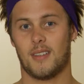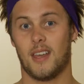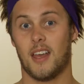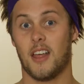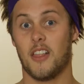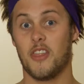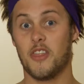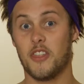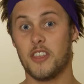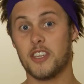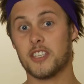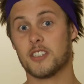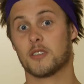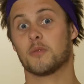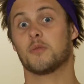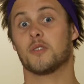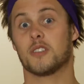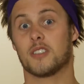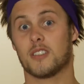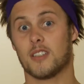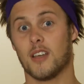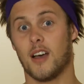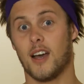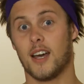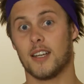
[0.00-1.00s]
And this
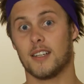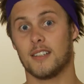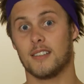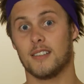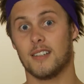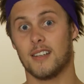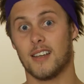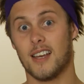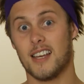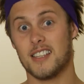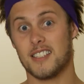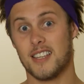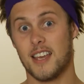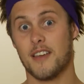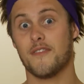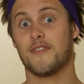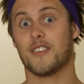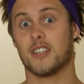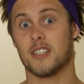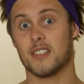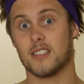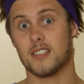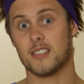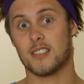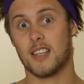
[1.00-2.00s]
was cited as
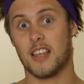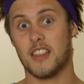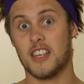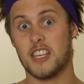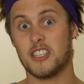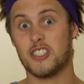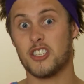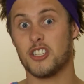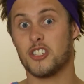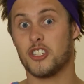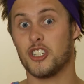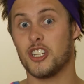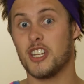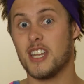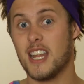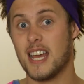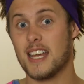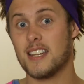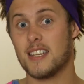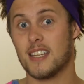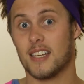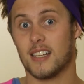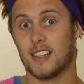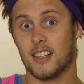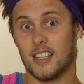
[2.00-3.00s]
evidence that there's a
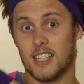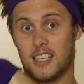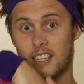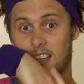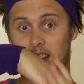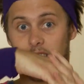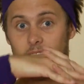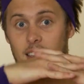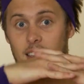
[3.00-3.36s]
genetic link.